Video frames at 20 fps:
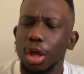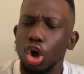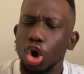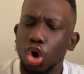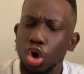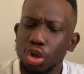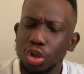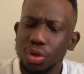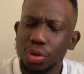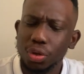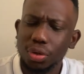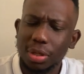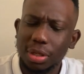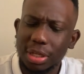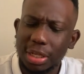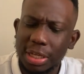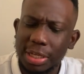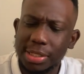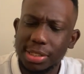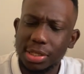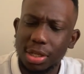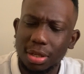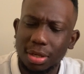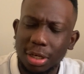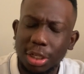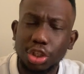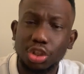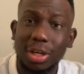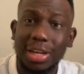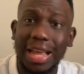oil is
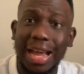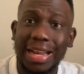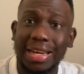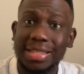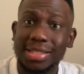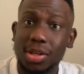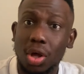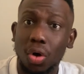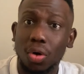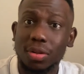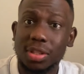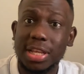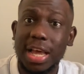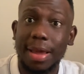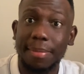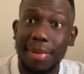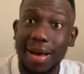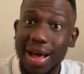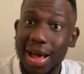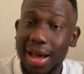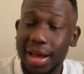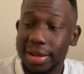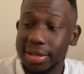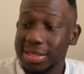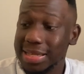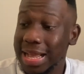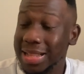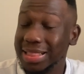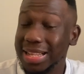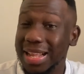literally at its all-time
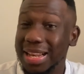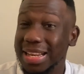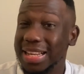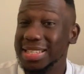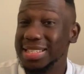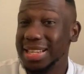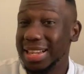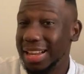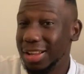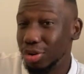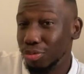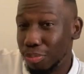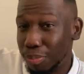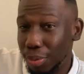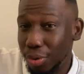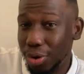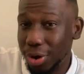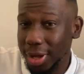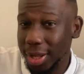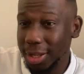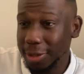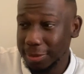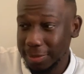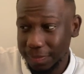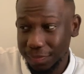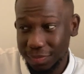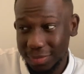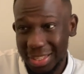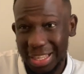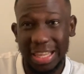highs, and then this little boy
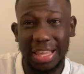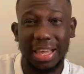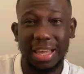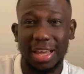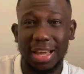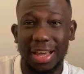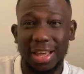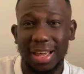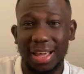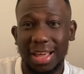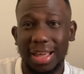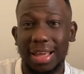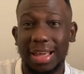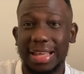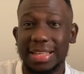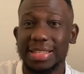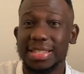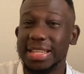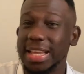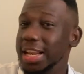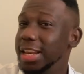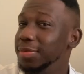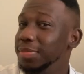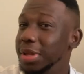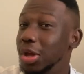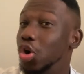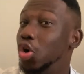here is telling me